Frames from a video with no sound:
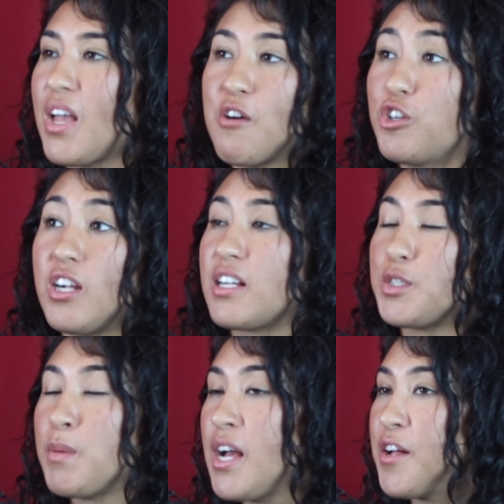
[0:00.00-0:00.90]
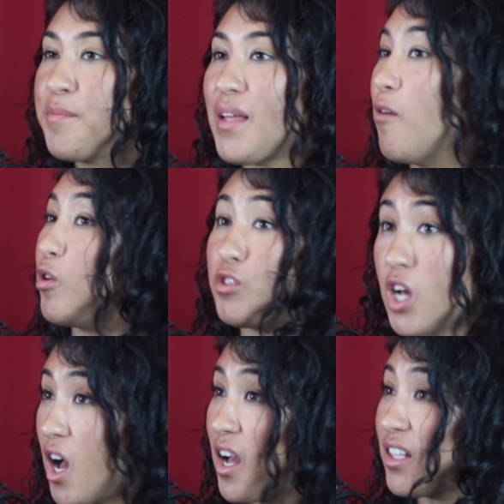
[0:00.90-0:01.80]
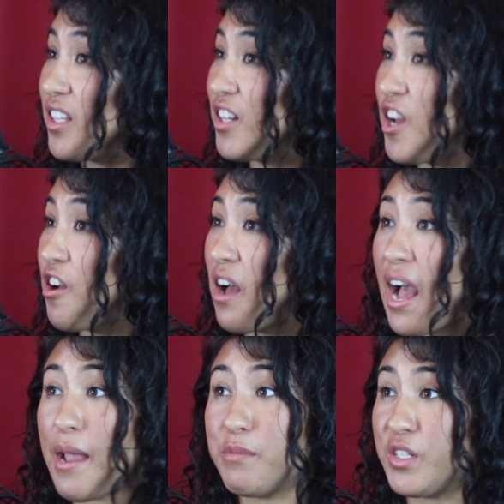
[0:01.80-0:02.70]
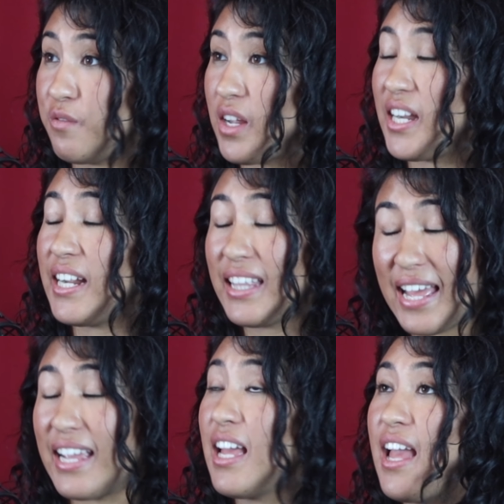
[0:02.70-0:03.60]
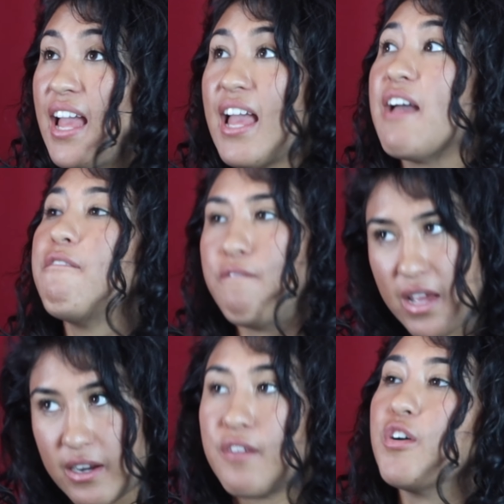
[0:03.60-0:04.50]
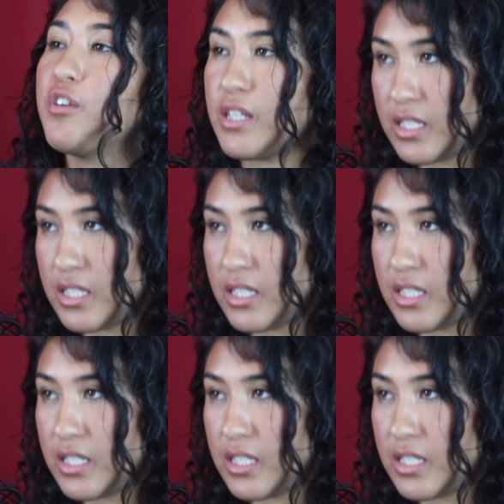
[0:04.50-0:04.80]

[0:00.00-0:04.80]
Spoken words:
won't crack a smile. I won't talk, I'm just very like... very focused.